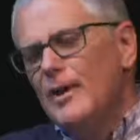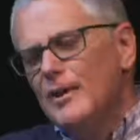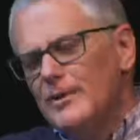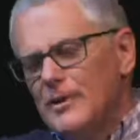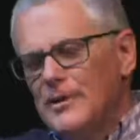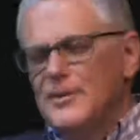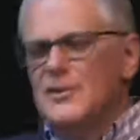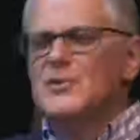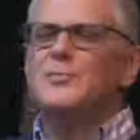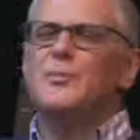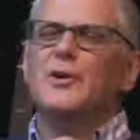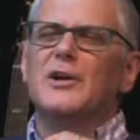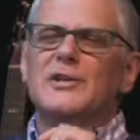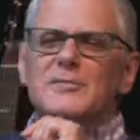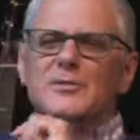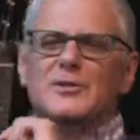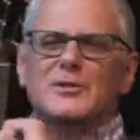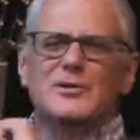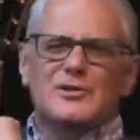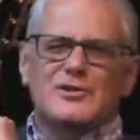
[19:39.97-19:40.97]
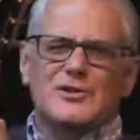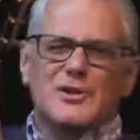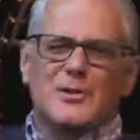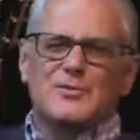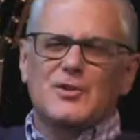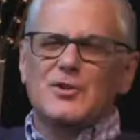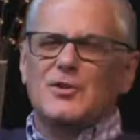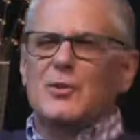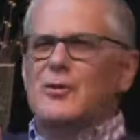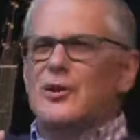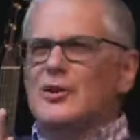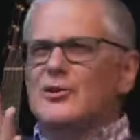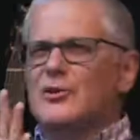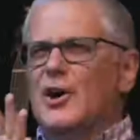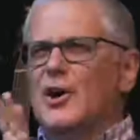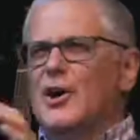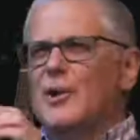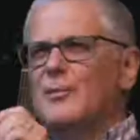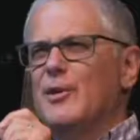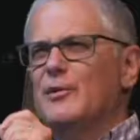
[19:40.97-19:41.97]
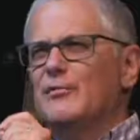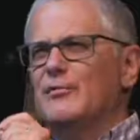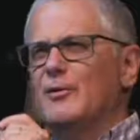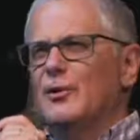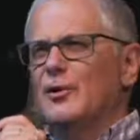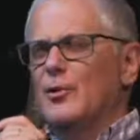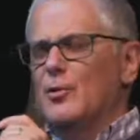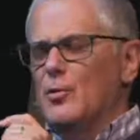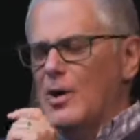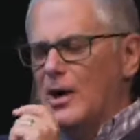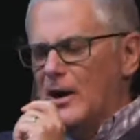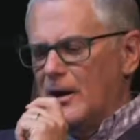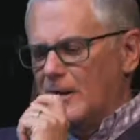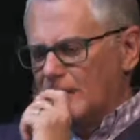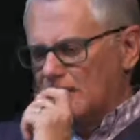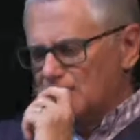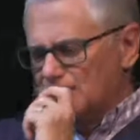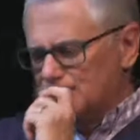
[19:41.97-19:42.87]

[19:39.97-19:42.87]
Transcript: Now, this brings me to a subject I want to talk about for a little while.